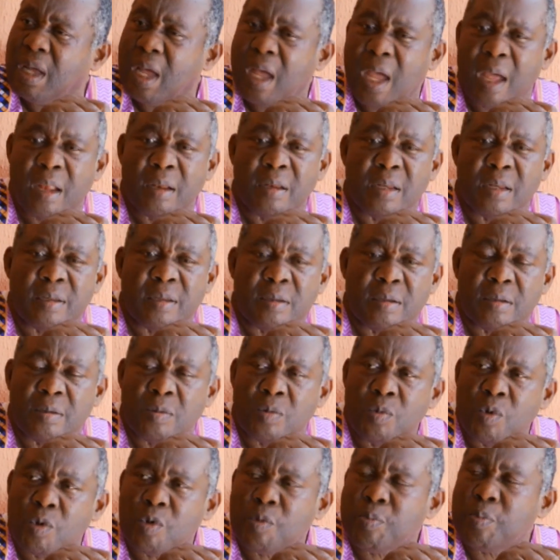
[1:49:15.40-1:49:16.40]
and
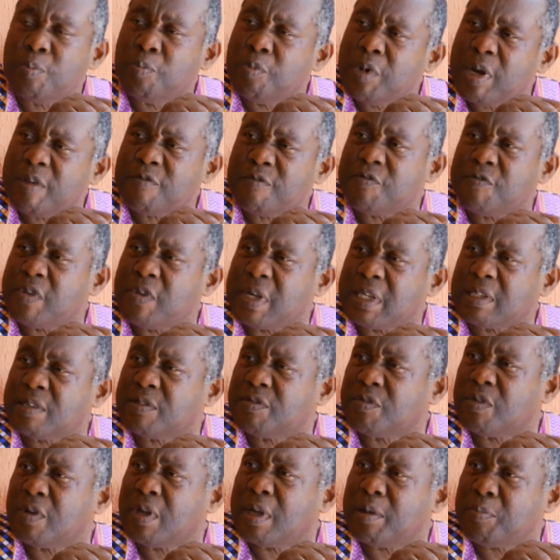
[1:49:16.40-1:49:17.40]
cook breakfast
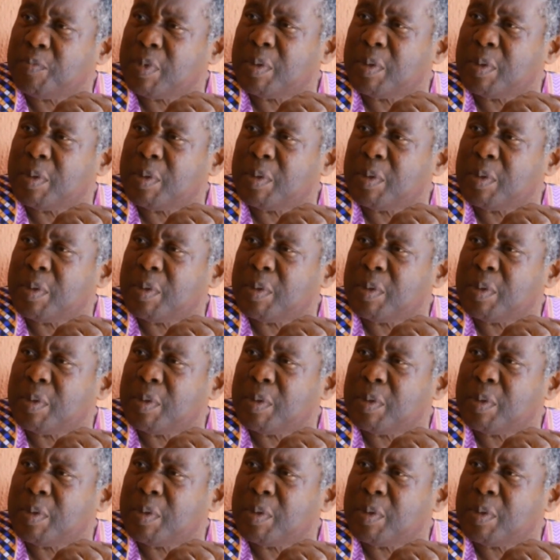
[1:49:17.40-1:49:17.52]
for her